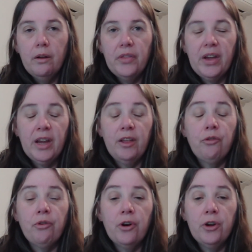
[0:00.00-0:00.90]
the heat
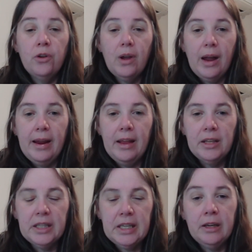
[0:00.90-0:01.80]
throw
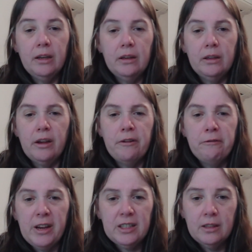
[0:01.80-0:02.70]
and the
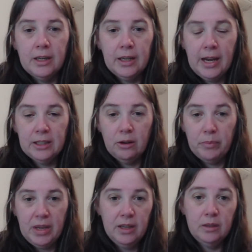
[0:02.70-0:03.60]
effect that it has on
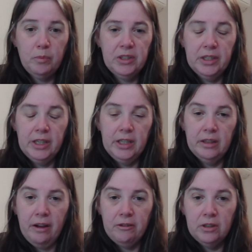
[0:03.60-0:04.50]
me, especially
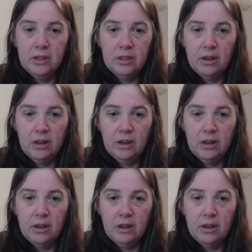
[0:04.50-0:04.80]
lavenders.